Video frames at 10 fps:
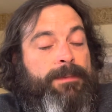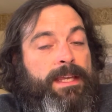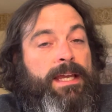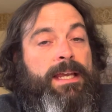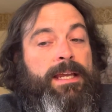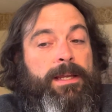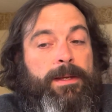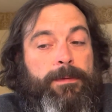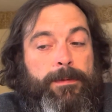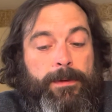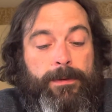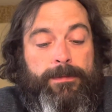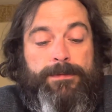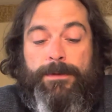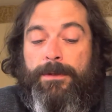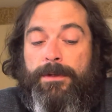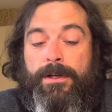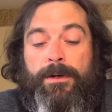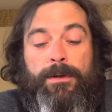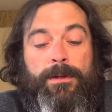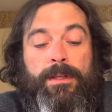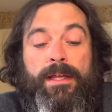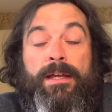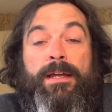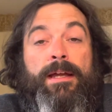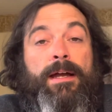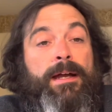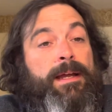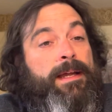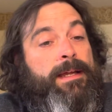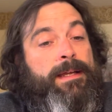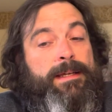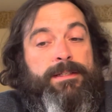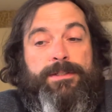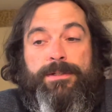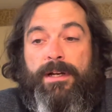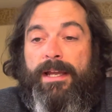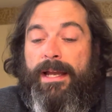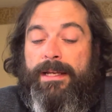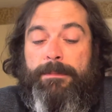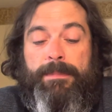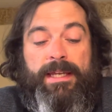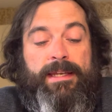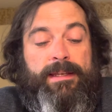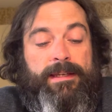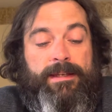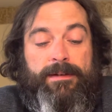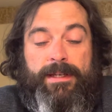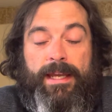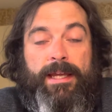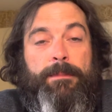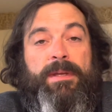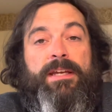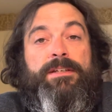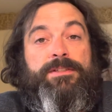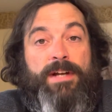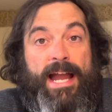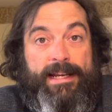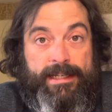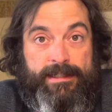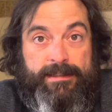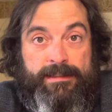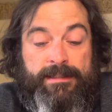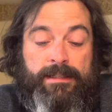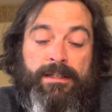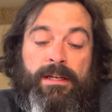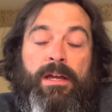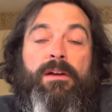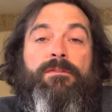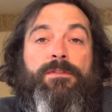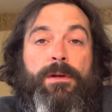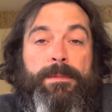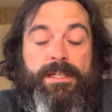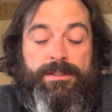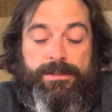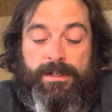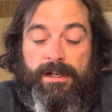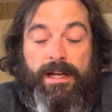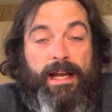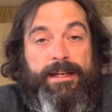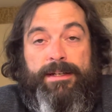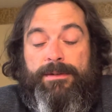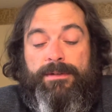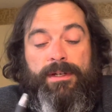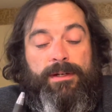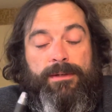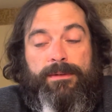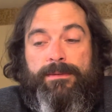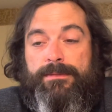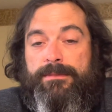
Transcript: he rolls was rolling coal. His truck had to be, you know, he had to be extracted from his truck. I don't know.